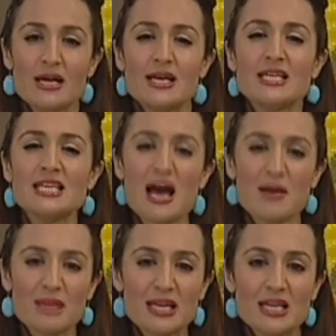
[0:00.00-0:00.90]

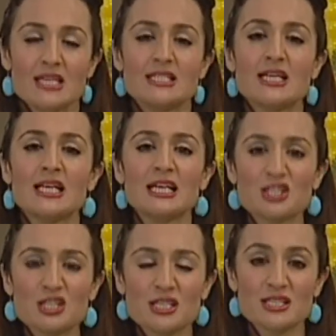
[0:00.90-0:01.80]
yummy,
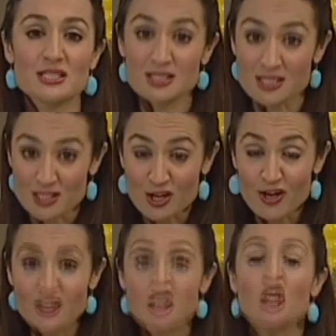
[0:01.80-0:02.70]
delicious dessert,